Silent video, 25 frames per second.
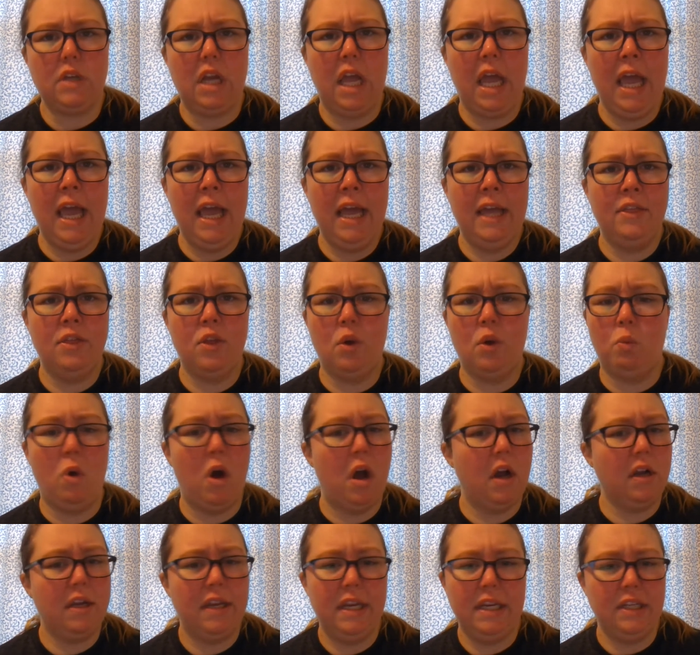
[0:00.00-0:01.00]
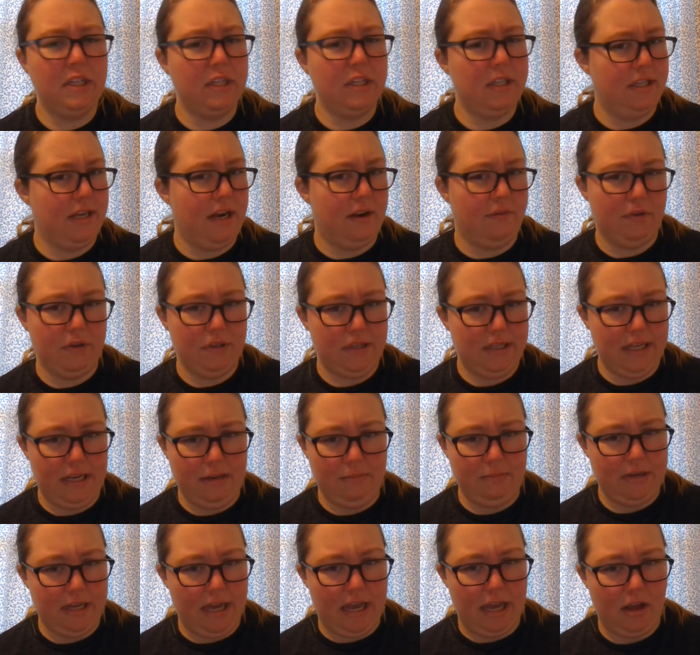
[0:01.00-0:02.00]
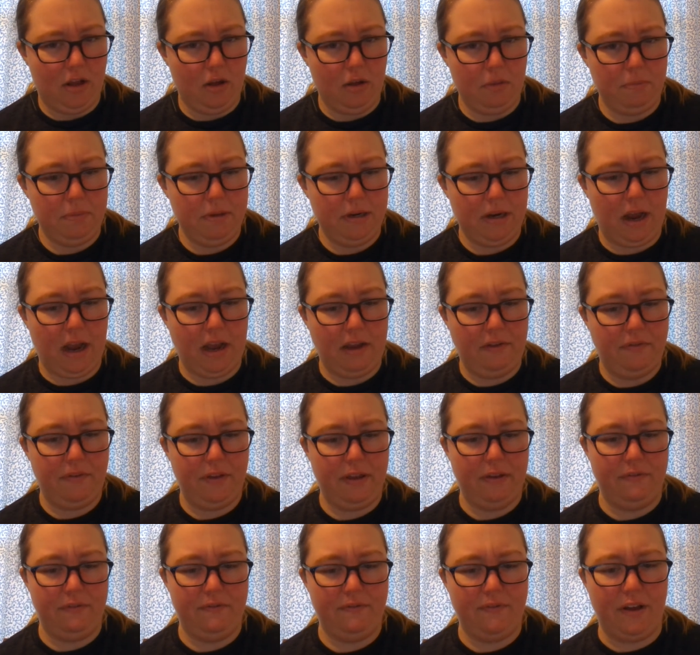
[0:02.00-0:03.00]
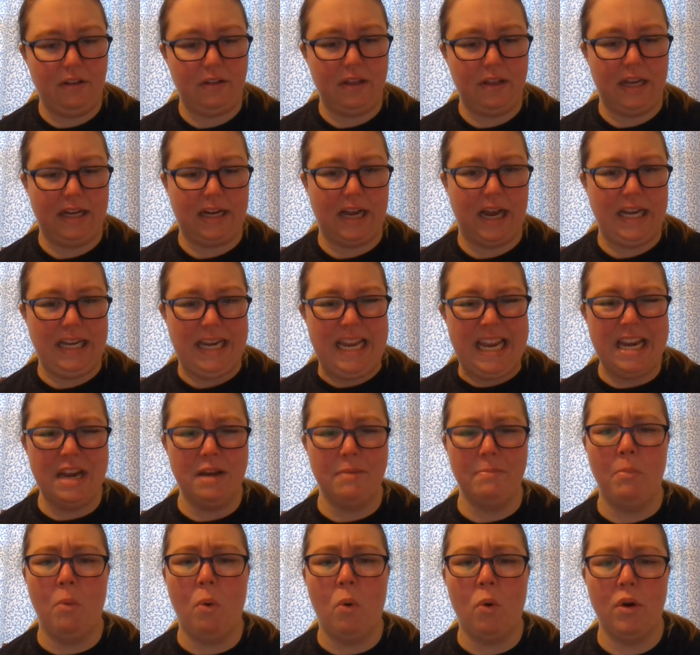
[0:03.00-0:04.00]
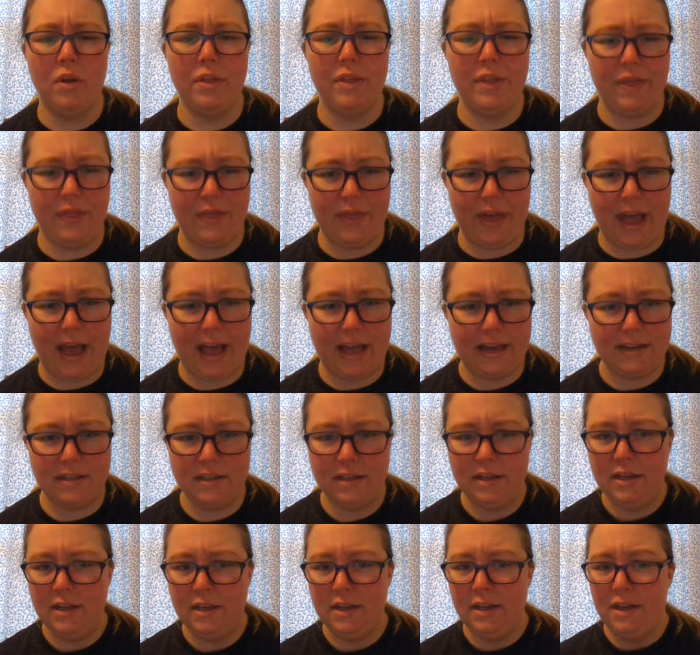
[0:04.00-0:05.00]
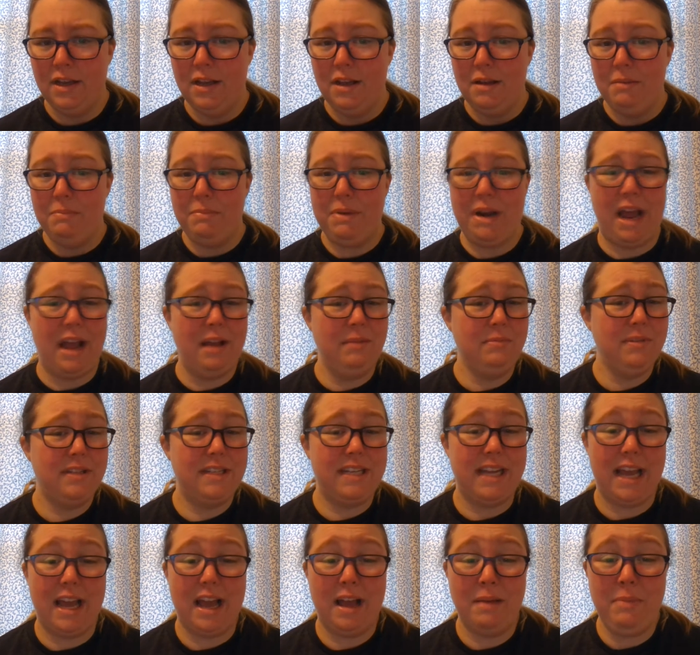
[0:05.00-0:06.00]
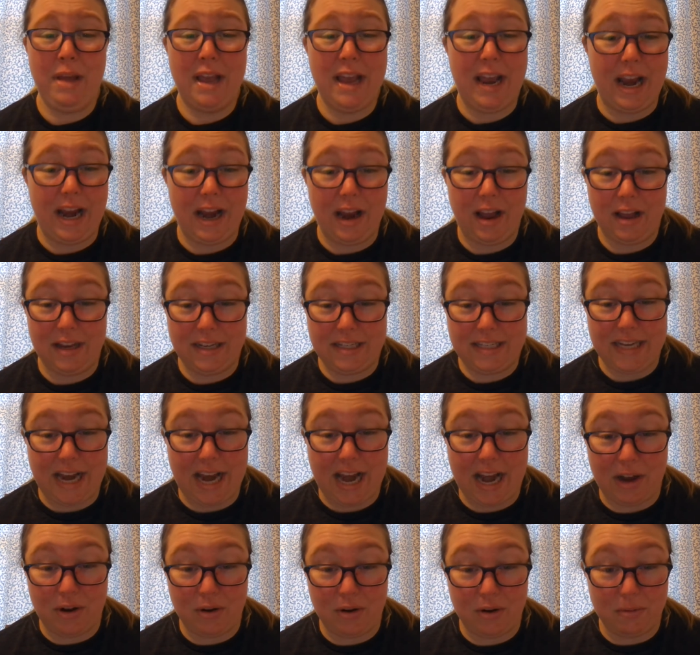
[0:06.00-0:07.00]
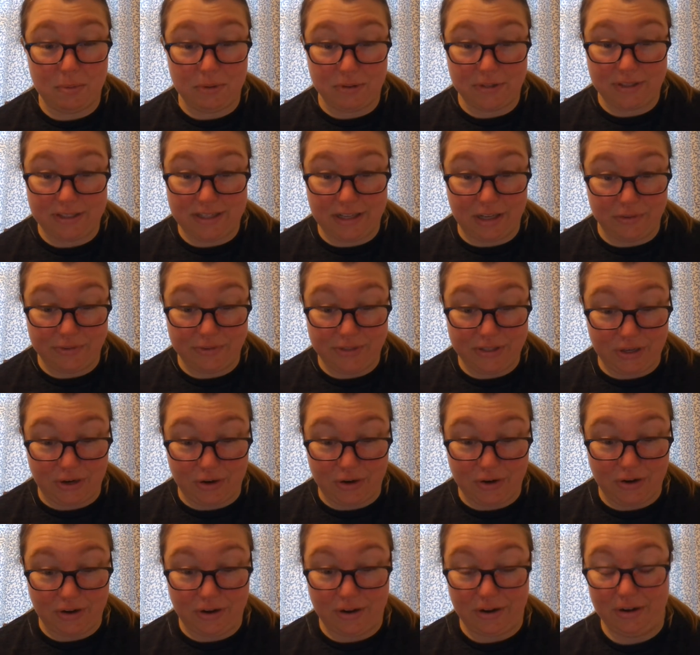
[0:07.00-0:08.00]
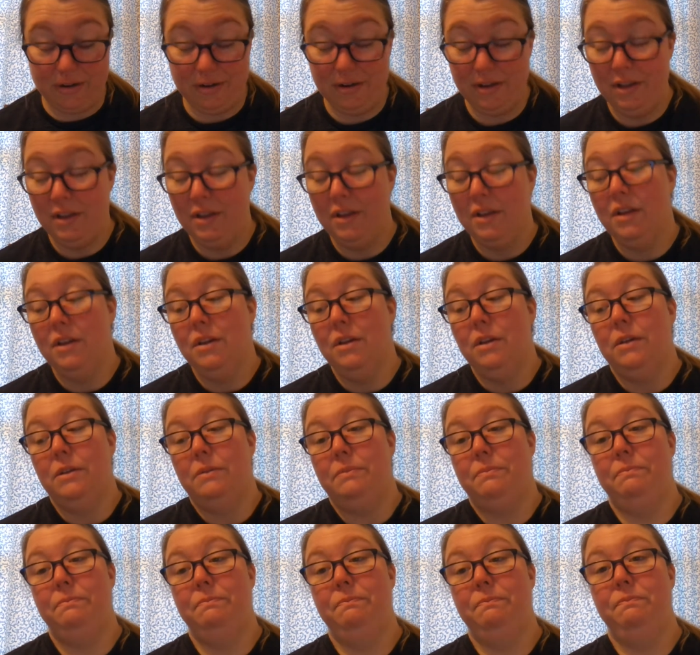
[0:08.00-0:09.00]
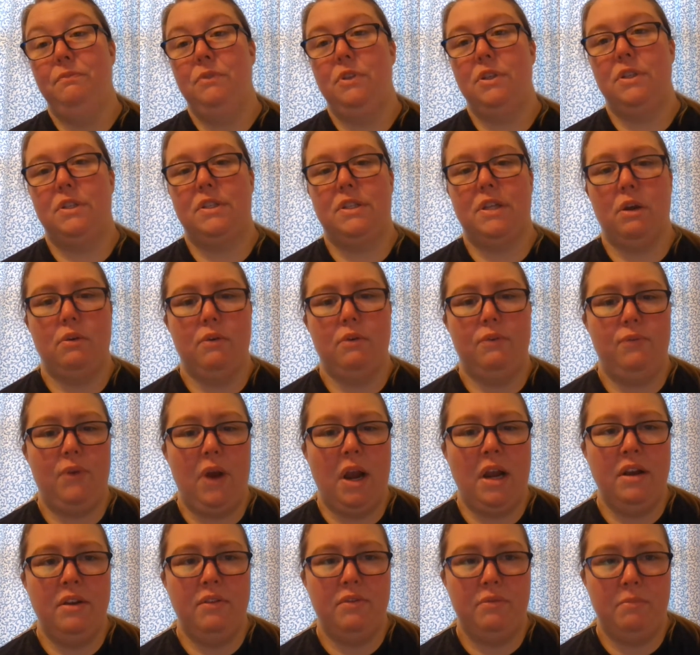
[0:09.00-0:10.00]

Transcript: and the walking just never seemed to help. It felt like I needed more than that. But I'm a terrible self-starter. So a friend of